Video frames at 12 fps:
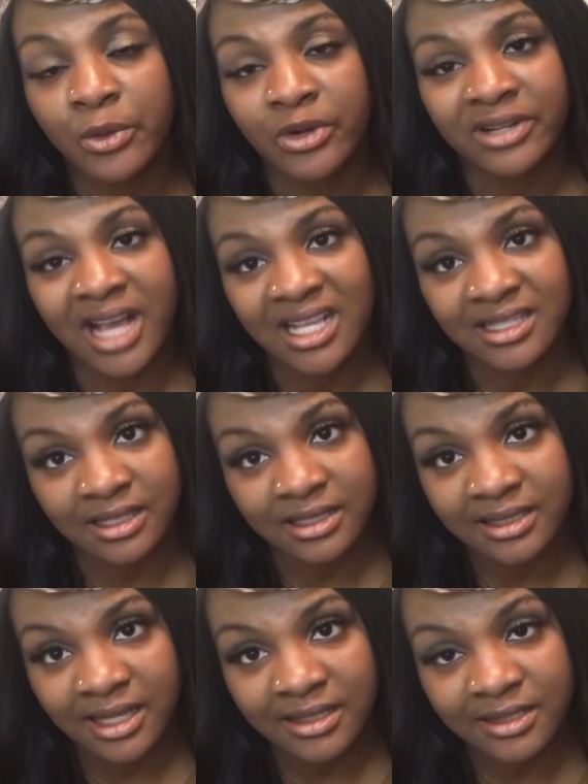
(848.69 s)
we're not
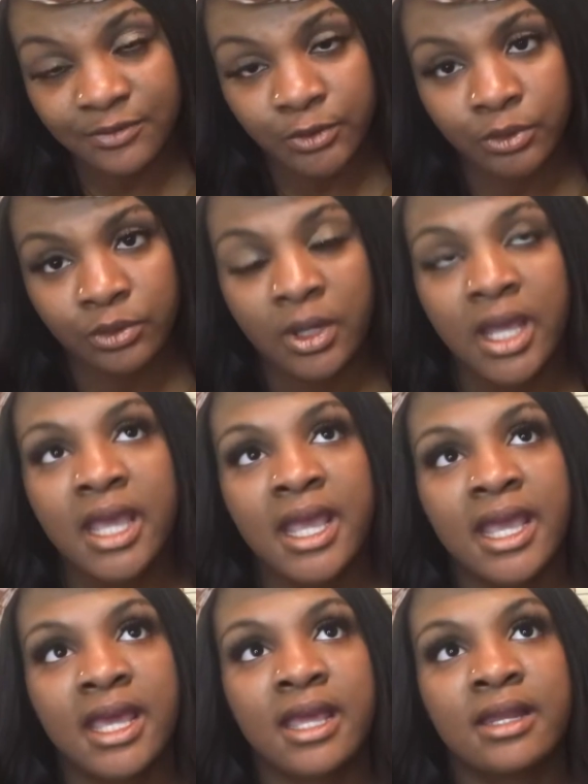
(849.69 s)
successful,
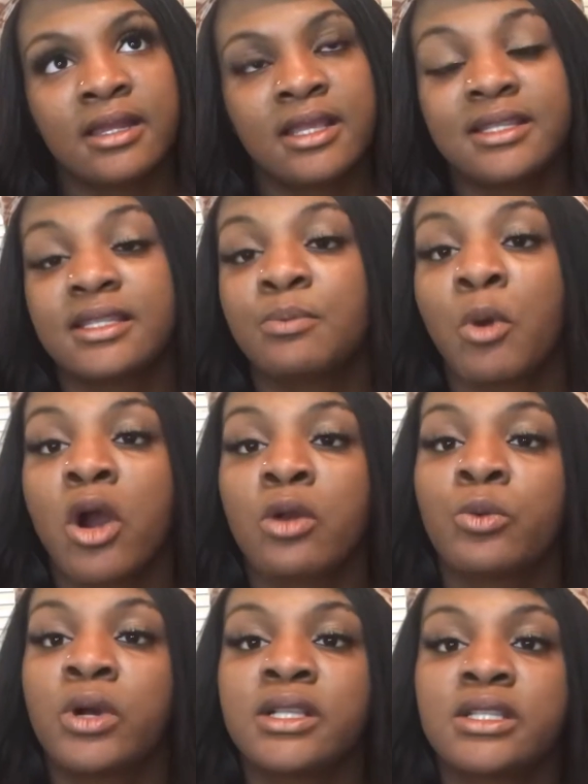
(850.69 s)
and this is
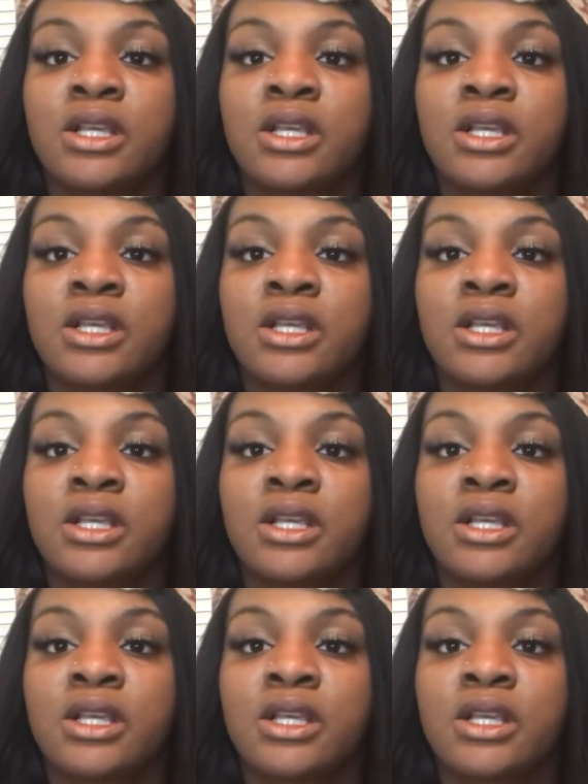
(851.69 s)
part 1.